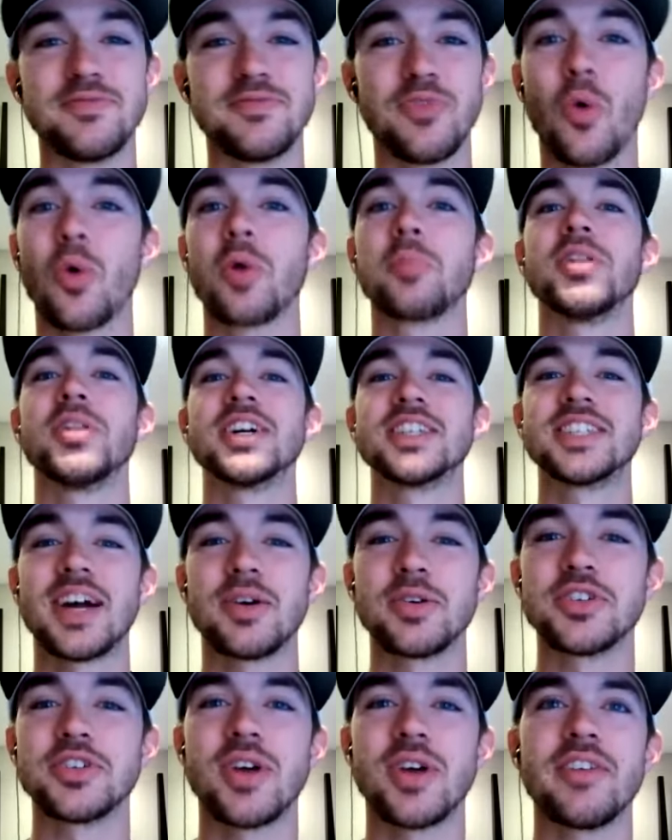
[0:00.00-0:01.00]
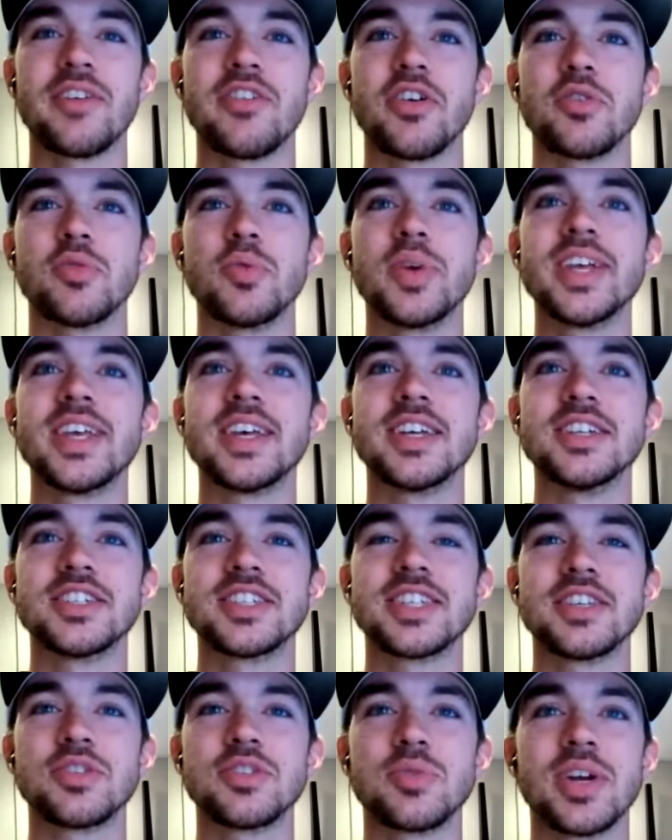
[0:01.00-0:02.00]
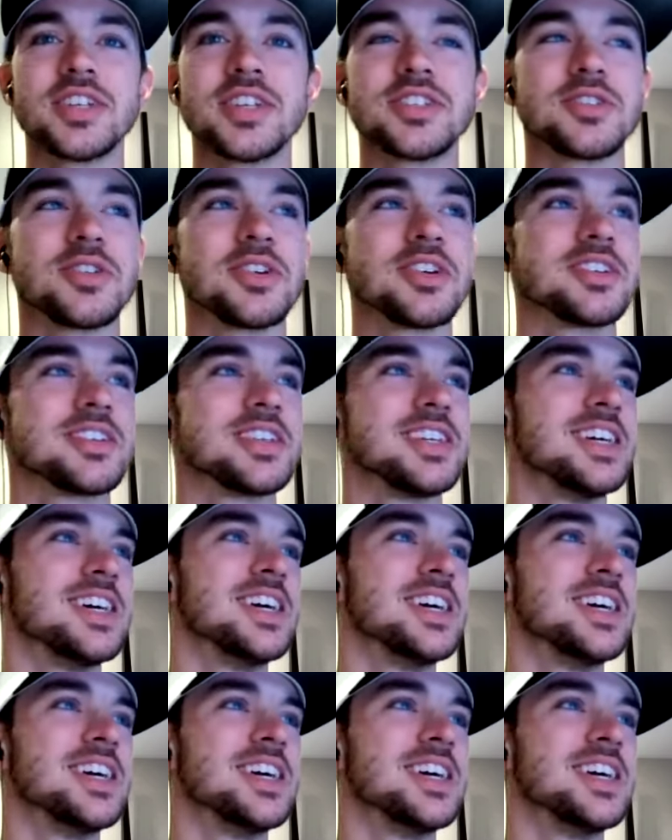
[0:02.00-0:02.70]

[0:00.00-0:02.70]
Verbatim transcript: four plus hour drive every weekend just to get the race start.